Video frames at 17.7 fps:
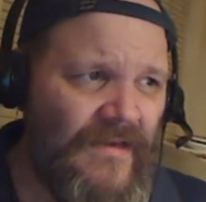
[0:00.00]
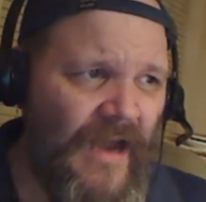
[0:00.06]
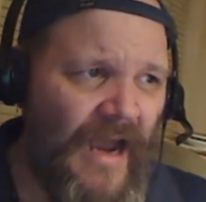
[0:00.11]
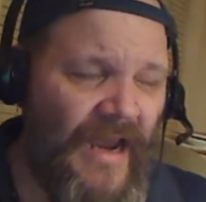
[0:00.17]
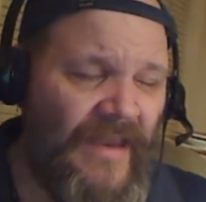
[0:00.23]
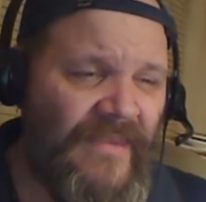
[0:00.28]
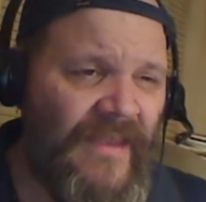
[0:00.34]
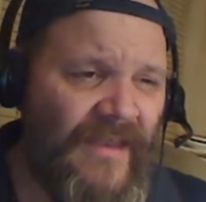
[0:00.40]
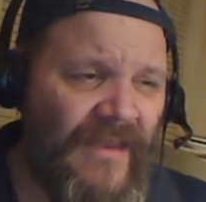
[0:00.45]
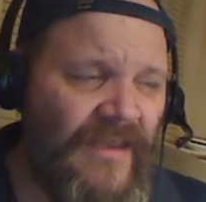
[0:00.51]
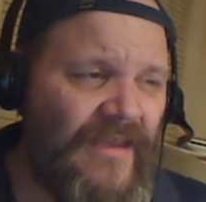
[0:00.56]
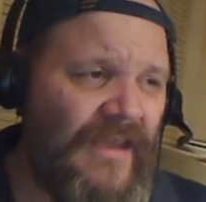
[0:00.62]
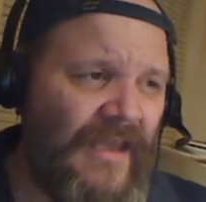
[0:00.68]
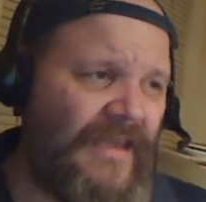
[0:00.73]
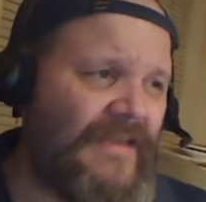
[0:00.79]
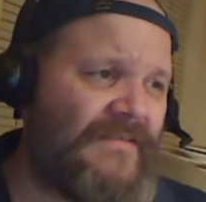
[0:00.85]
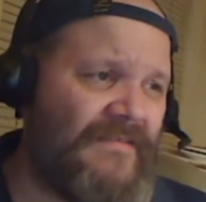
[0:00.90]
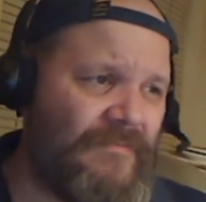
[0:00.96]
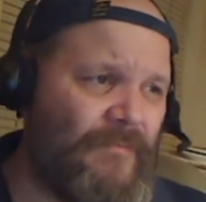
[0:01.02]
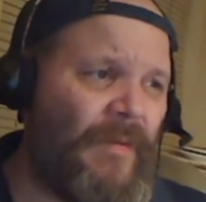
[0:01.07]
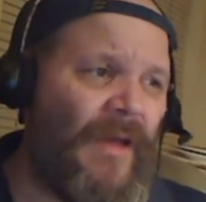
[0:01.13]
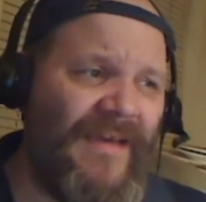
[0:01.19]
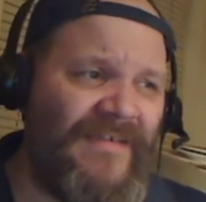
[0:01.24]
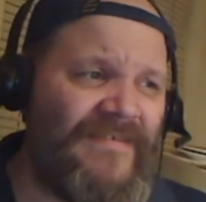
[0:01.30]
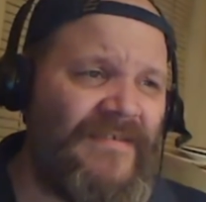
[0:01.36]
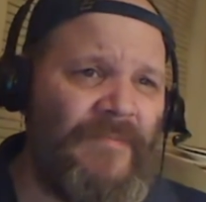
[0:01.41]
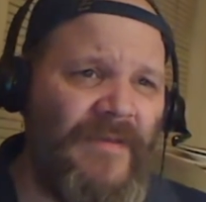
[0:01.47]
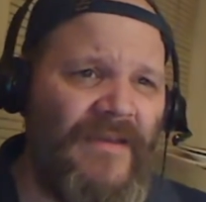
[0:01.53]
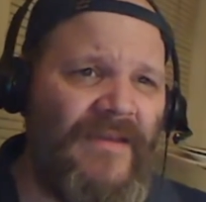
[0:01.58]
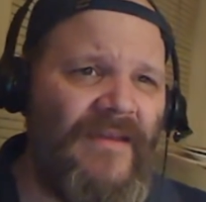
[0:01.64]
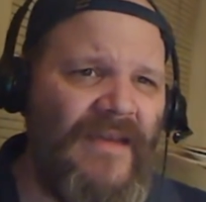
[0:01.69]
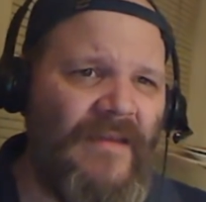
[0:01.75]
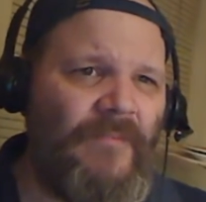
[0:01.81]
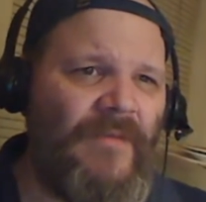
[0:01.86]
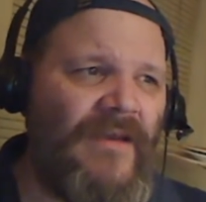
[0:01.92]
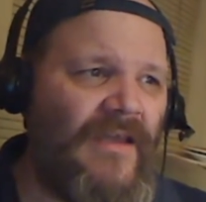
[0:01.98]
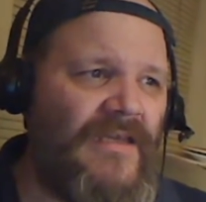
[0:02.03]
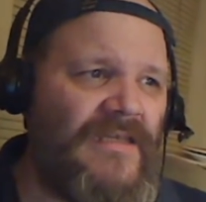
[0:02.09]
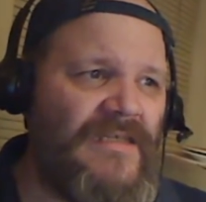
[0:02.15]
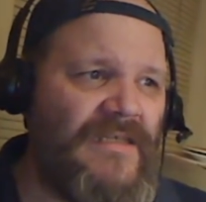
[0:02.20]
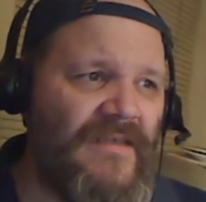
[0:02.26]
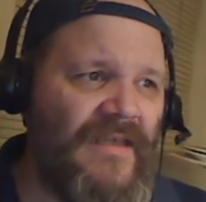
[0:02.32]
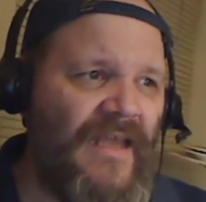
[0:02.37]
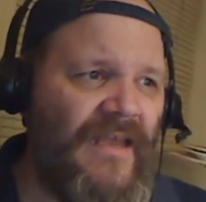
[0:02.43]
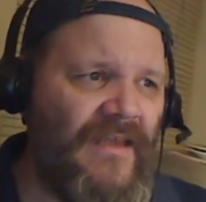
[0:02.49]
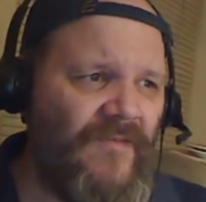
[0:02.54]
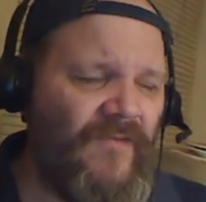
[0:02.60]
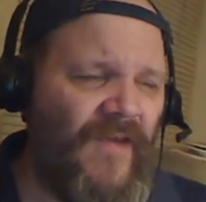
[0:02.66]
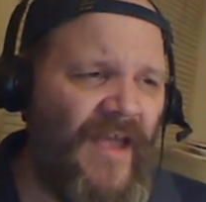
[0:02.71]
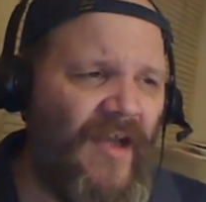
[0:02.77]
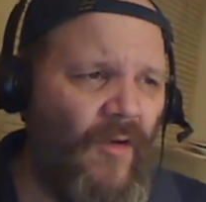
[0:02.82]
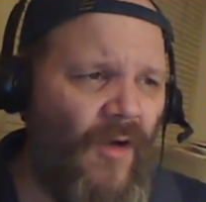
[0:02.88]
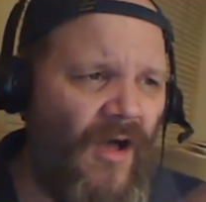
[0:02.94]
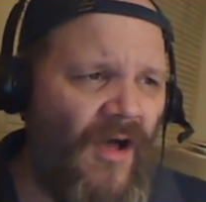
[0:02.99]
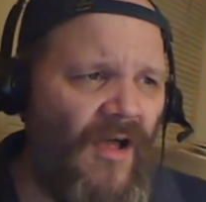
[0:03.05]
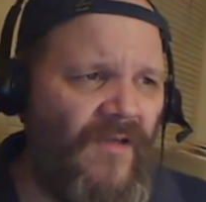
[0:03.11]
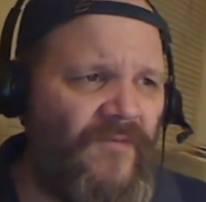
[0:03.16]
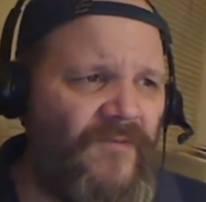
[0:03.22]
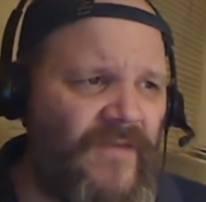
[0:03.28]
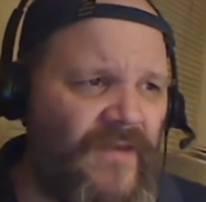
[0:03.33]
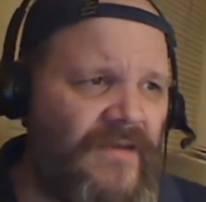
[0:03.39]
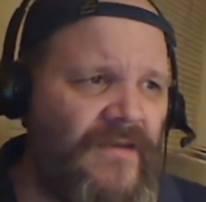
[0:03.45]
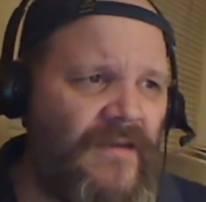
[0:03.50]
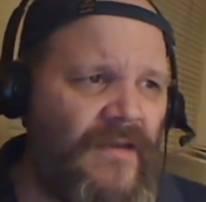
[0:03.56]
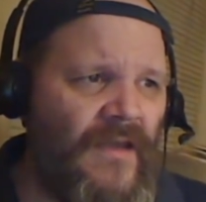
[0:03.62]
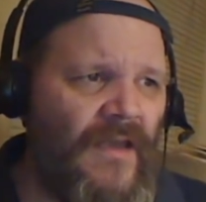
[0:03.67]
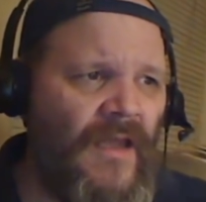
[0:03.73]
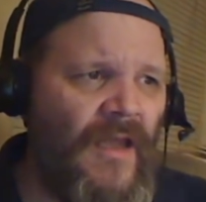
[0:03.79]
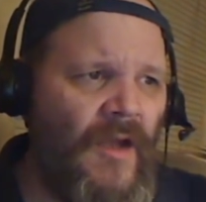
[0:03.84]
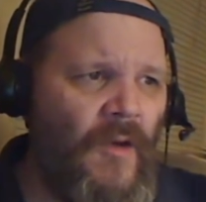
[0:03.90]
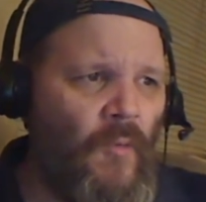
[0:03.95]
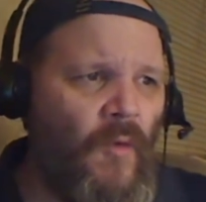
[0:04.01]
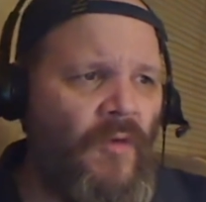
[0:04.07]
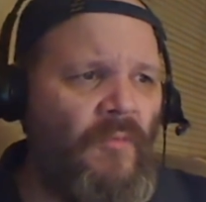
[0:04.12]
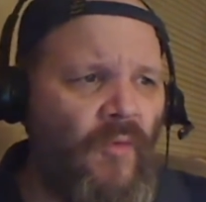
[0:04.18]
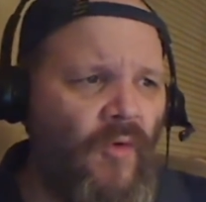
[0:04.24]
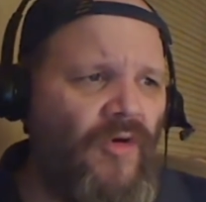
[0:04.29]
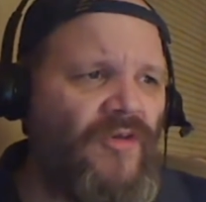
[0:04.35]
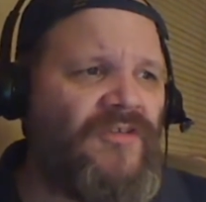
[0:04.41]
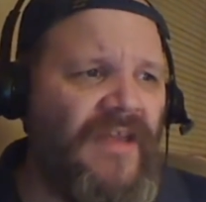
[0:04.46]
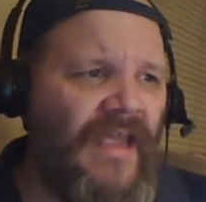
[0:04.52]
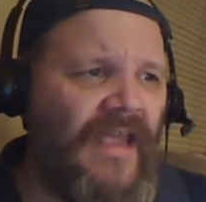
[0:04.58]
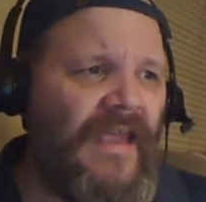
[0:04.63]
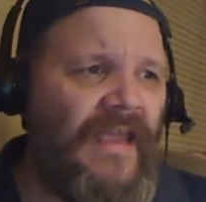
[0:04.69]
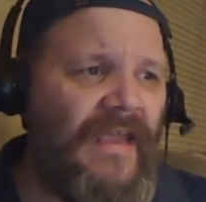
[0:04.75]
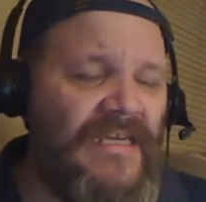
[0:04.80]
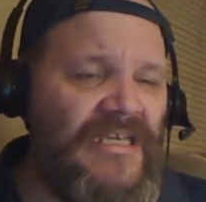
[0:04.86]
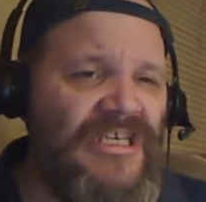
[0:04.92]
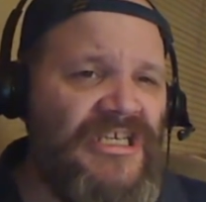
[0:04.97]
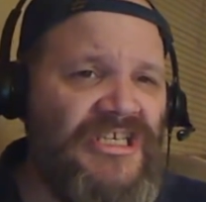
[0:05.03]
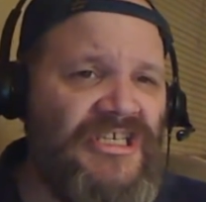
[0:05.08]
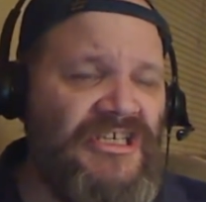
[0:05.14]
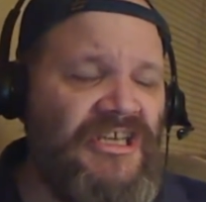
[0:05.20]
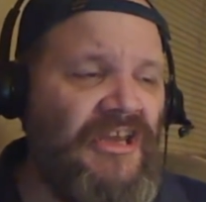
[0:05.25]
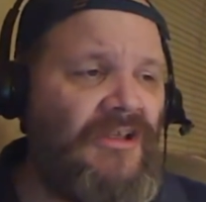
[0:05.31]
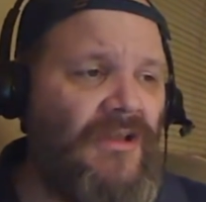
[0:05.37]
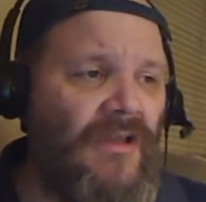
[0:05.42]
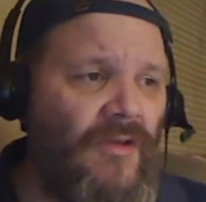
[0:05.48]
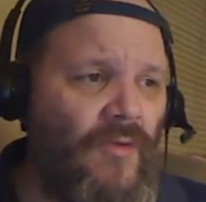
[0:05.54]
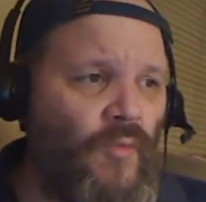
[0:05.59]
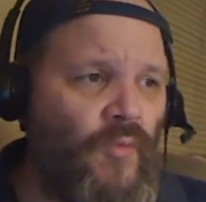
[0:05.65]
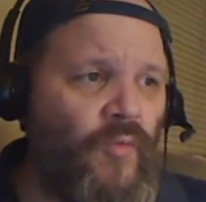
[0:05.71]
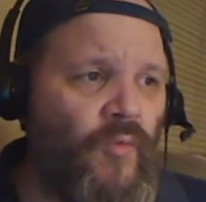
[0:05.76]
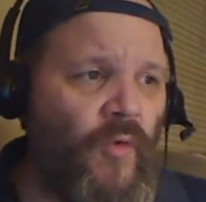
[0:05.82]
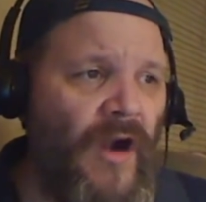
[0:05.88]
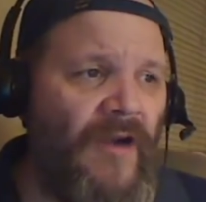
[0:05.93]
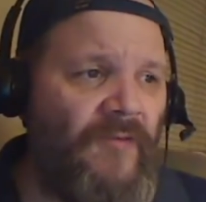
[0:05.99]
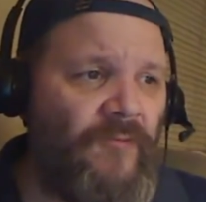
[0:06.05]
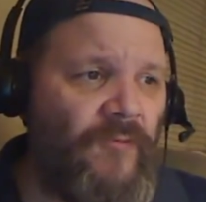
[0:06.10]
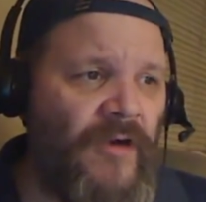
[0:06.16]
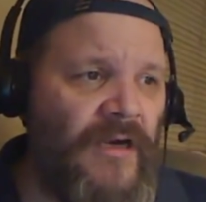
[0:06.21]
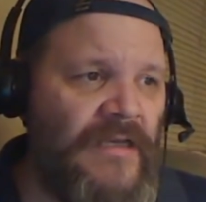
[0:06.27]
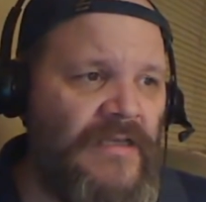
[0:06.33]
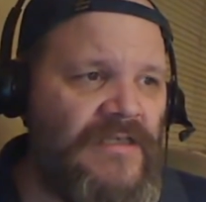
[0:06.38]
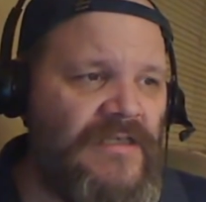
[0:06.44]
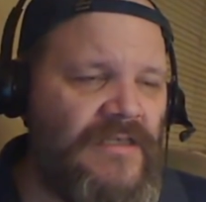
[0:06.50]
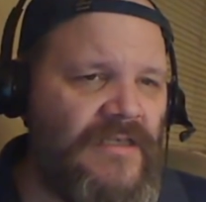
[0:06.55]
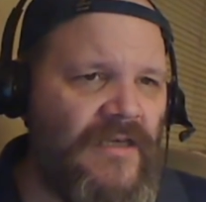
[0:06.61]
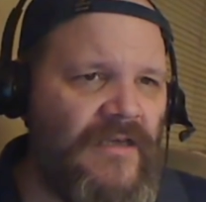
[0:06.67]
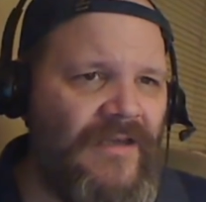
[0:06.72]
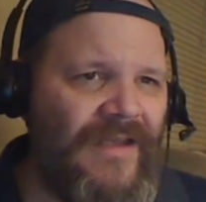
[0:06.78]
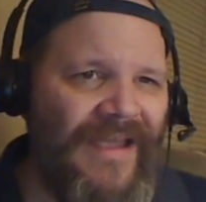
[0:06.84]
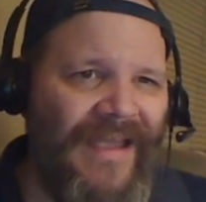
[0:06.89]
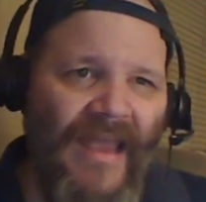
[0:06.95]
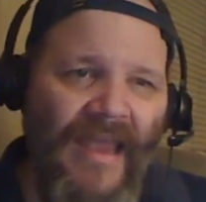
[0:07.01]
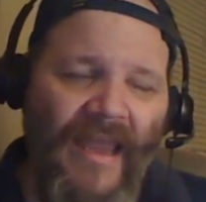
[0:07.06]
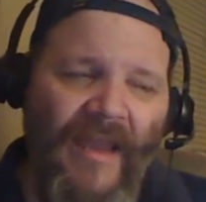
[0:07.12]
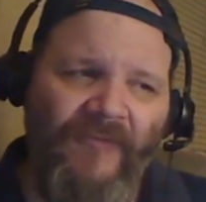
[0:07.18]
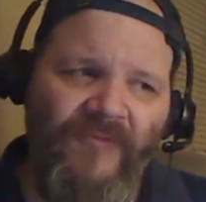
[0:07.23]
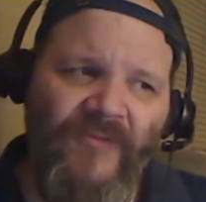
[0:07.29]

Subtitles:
I think it's a possibility because think of how often One More Day is still referenced, if